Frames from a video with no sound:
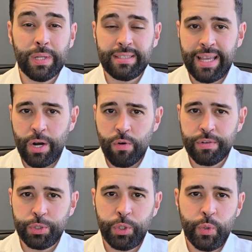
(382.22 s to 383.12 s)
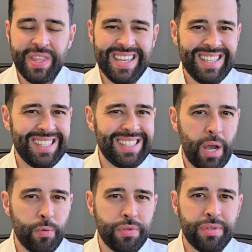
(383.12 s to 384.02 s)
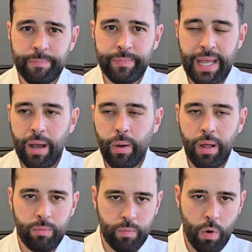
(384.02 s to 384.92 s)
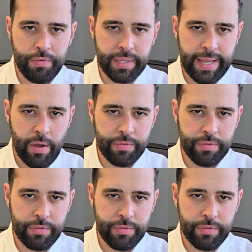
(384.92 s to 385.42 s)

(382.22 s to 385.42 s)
let's head over to the south. Now I'll overlay on